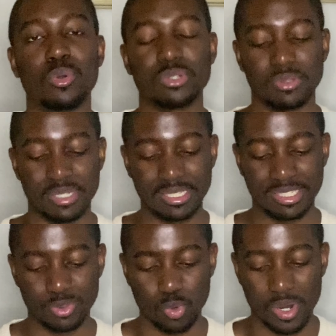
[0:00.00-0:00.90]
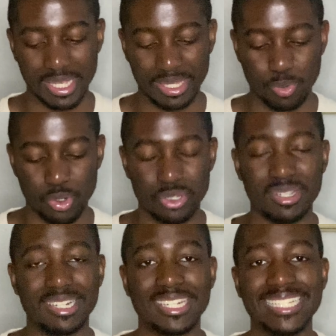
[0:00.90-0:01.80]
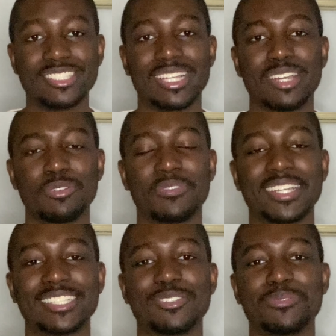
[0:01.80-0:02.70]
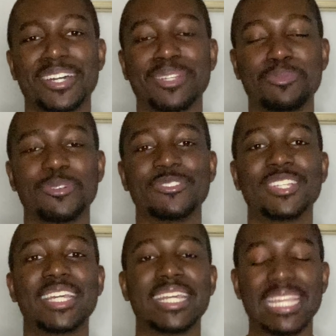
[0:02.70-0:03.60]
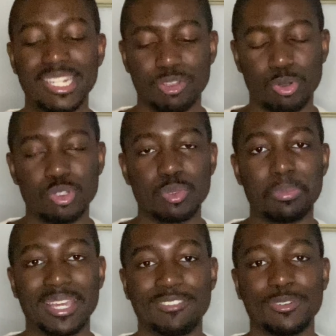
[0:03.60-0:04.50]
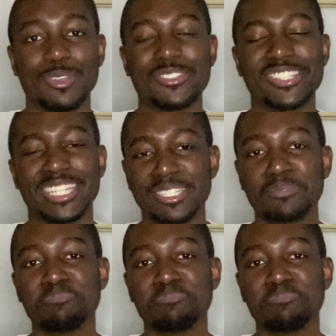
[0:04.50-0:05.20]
So this is why they were doing these sacrifices of animals in order to pay for their sins.